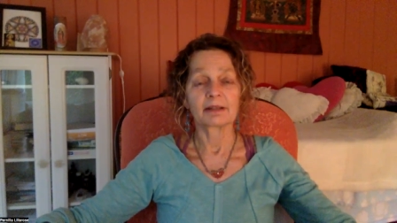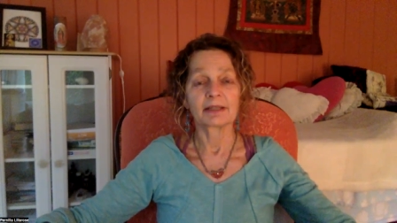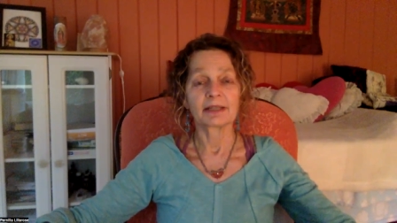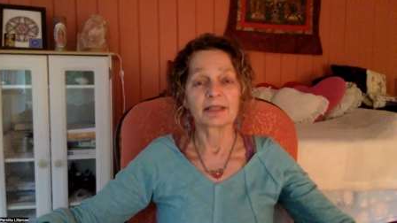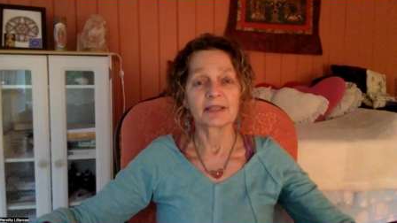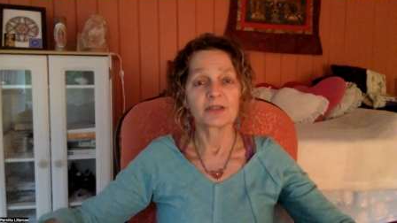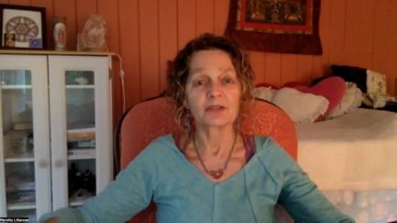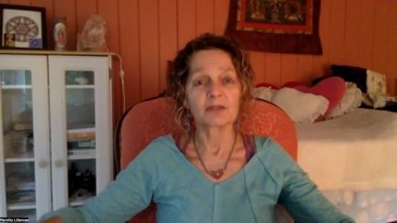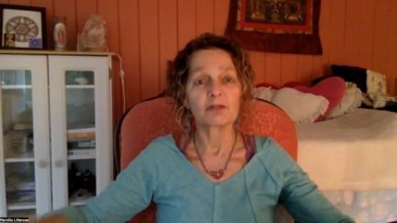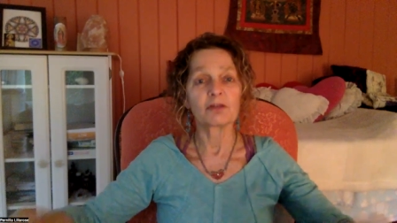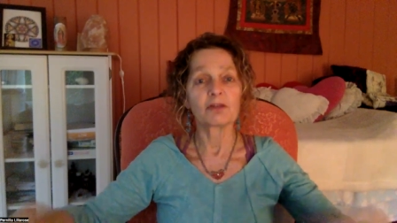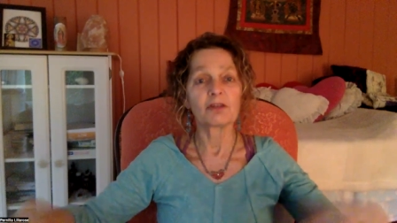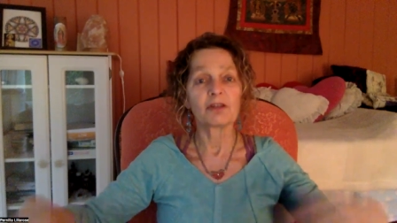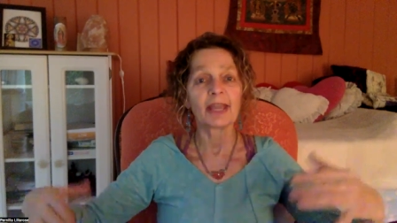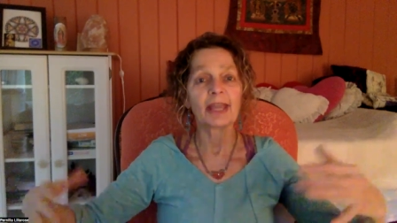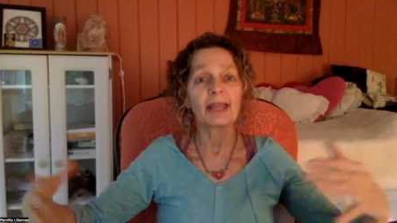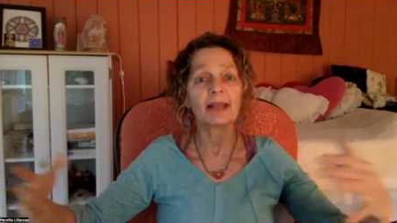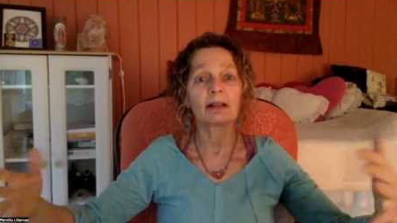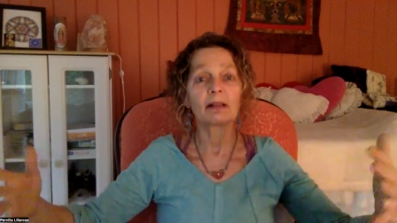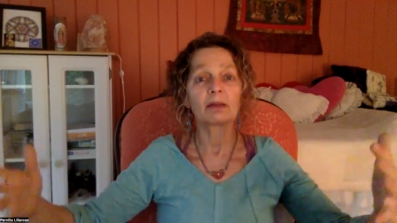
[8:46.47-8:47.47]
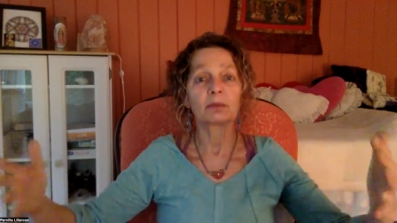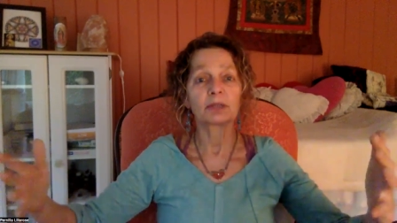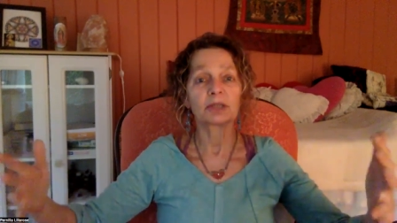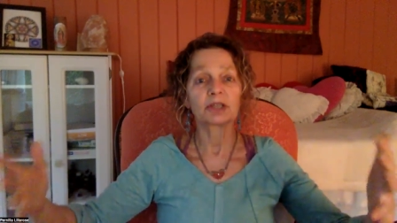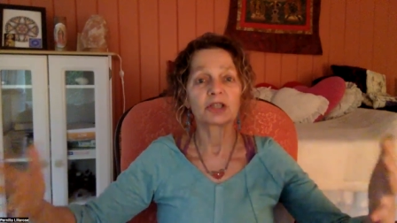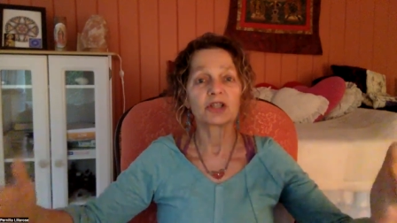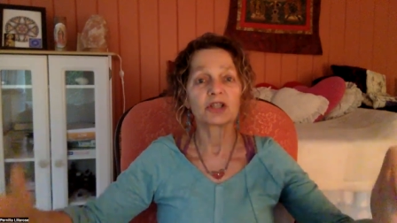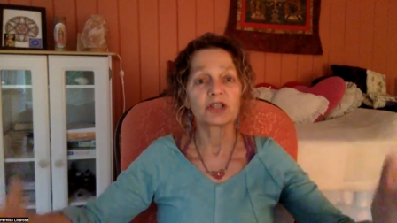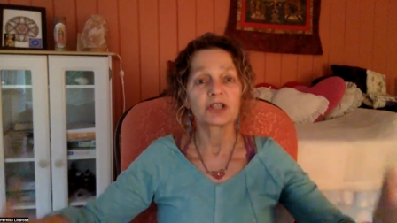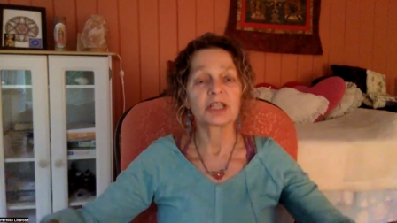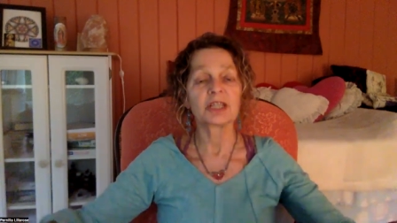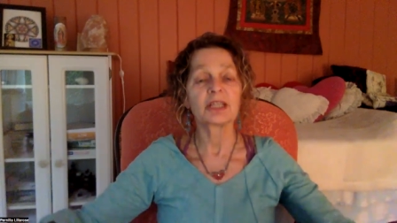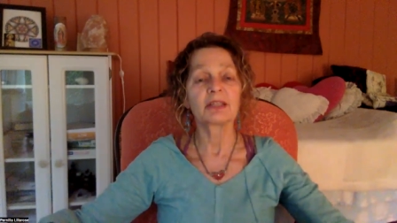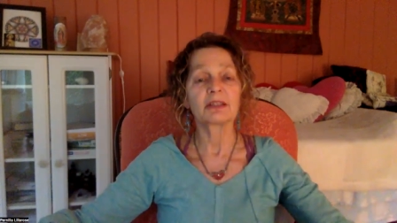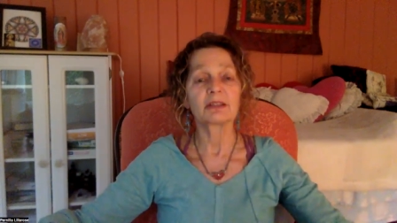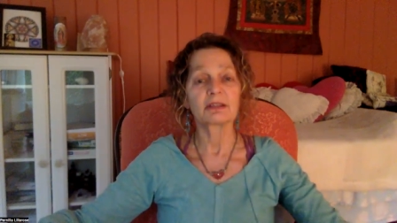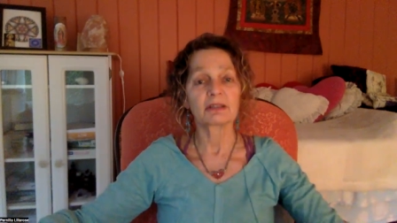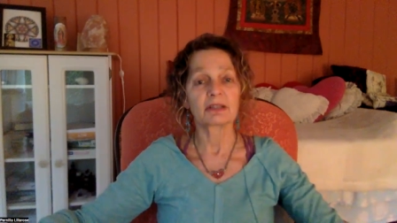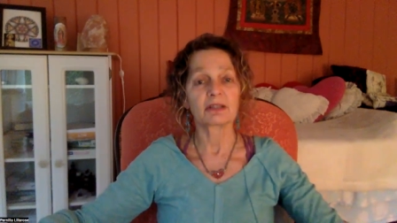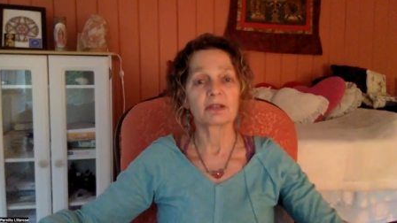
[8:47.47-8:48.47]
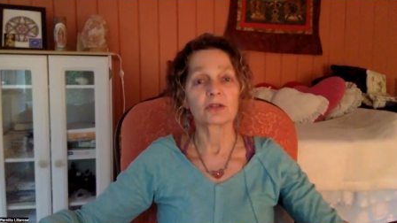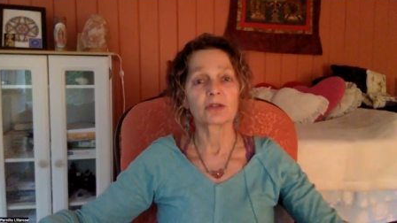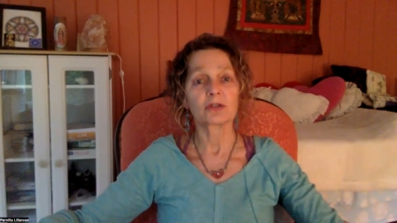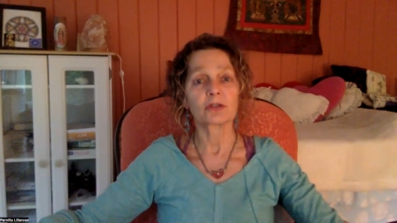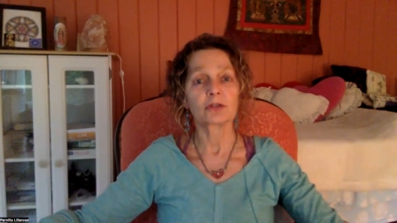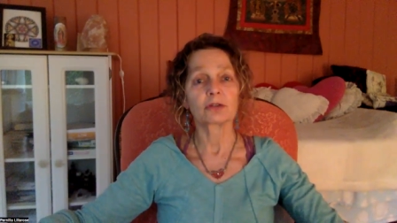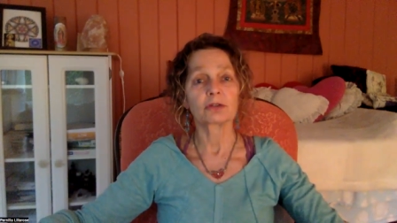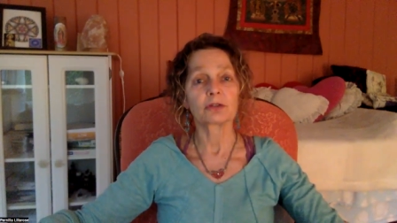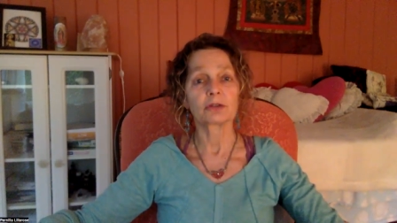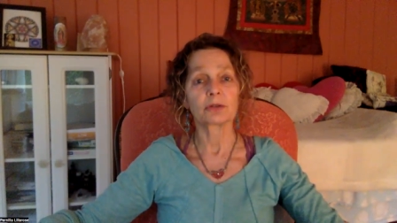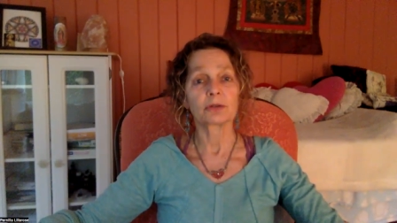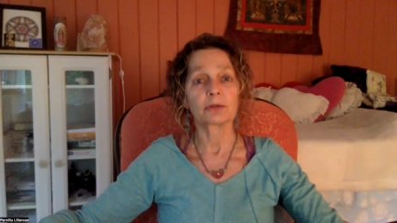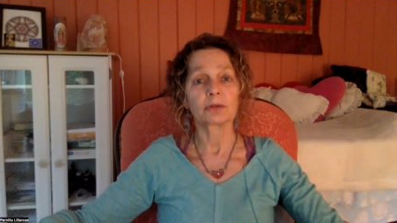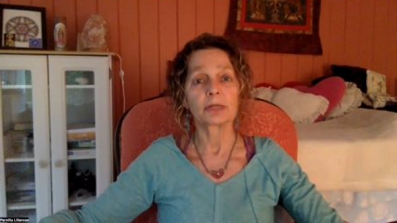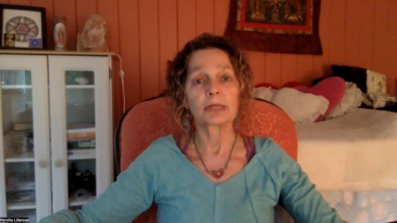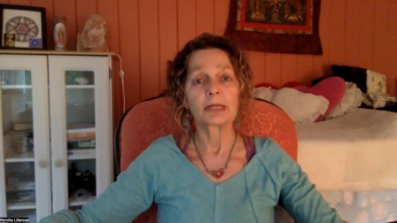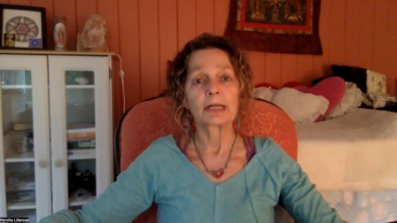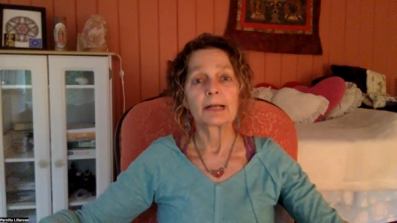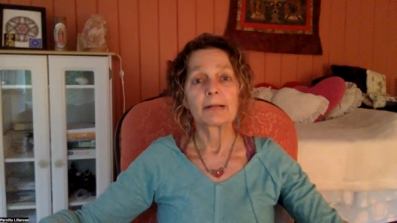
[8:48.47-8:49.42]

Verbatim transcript: this veil we're seeing things through